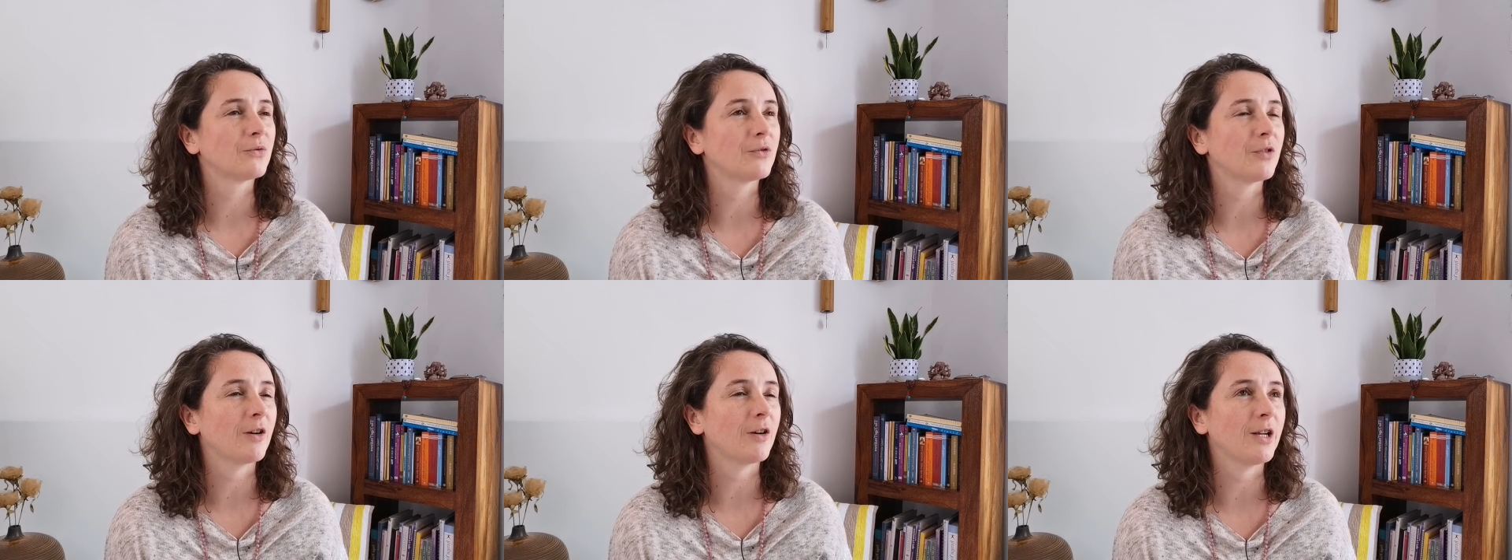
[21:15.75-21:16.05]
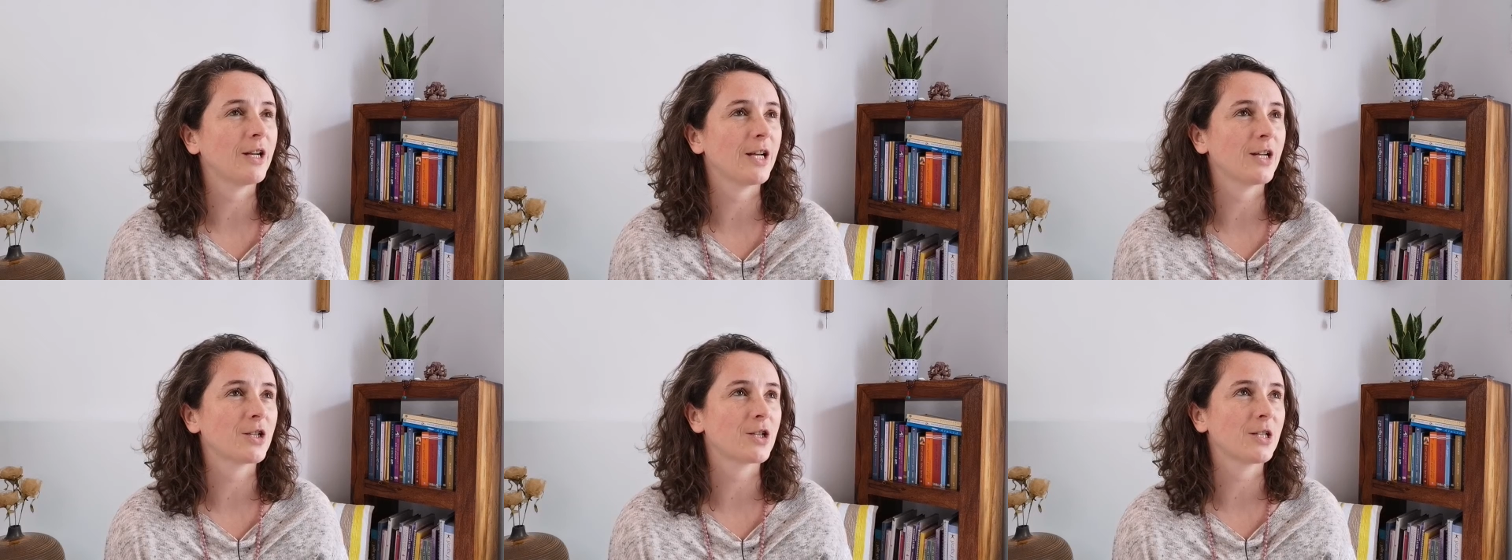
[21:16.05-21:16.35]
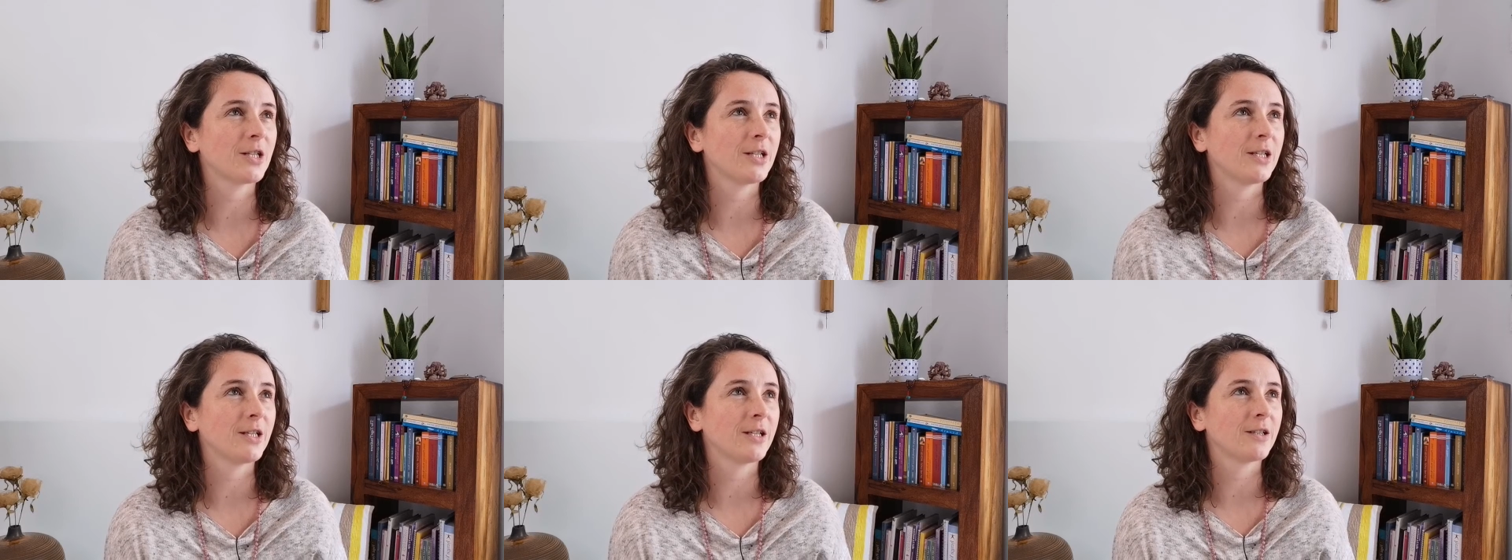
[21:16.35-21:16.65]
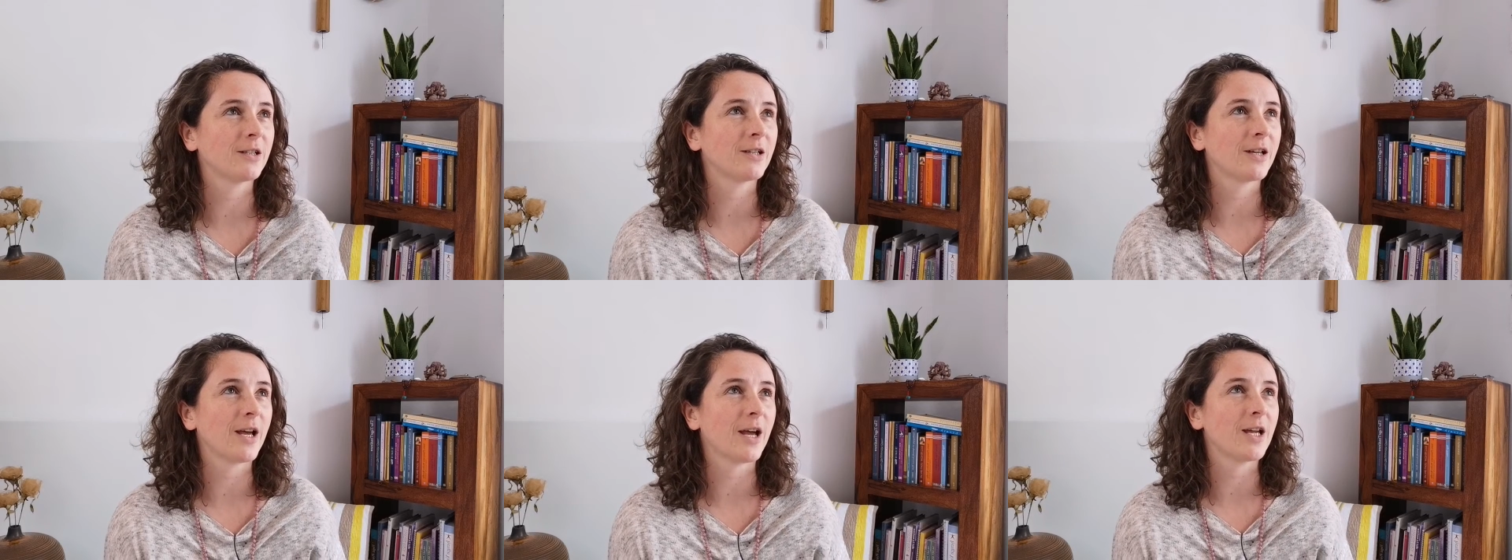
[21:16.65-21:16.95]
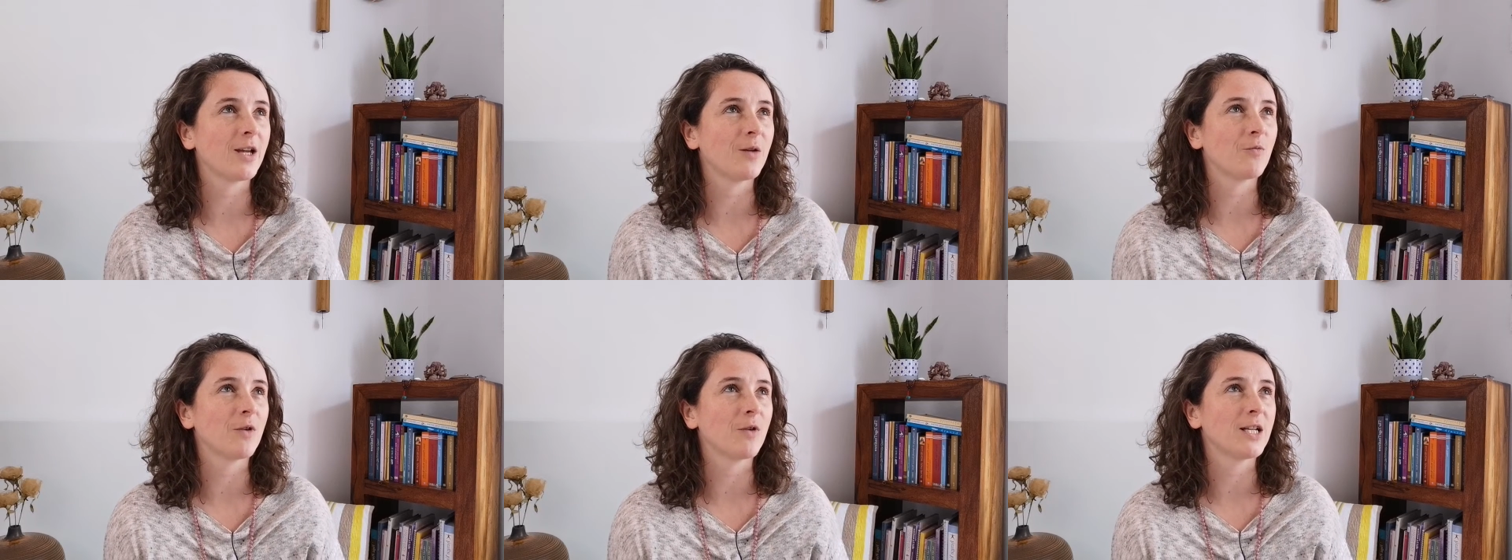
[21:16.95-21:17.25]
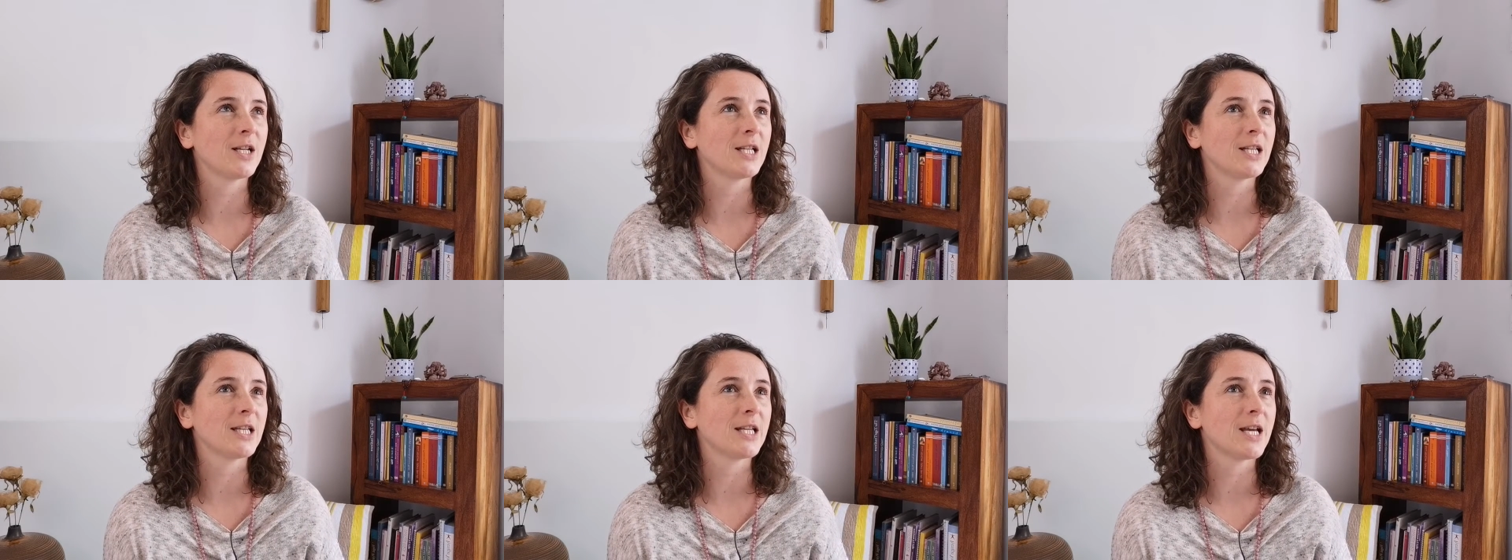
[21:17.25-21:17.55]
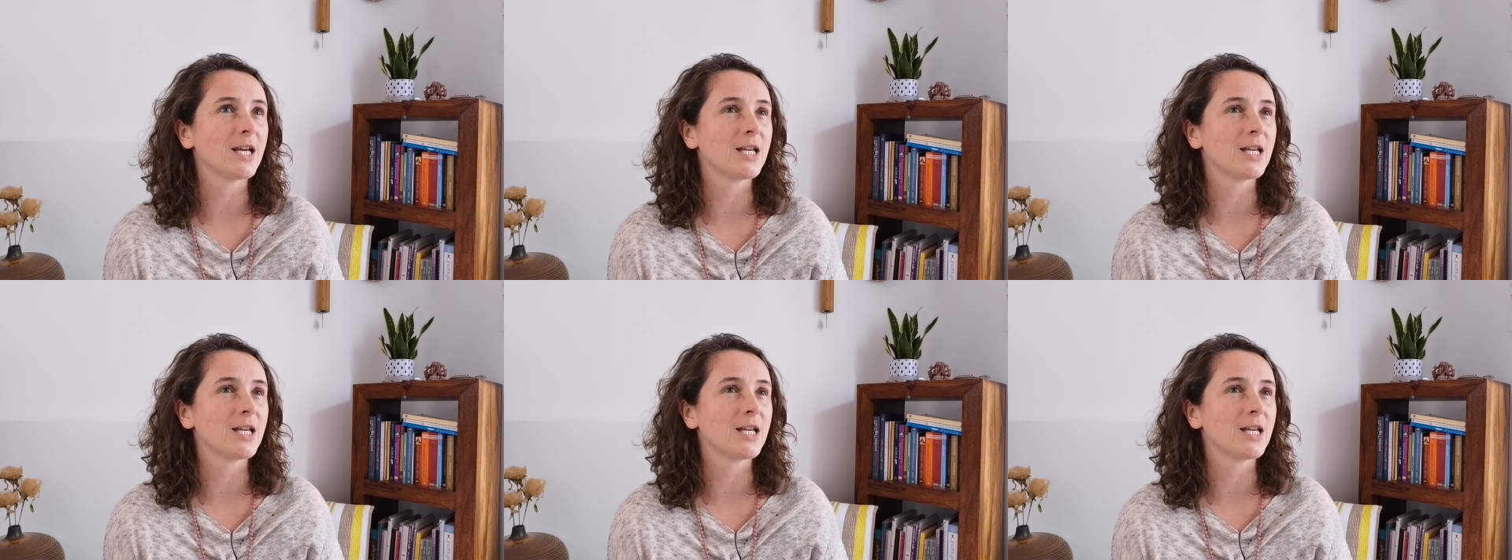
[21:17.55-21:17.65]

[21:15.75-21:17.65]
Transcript: very naturally came right at the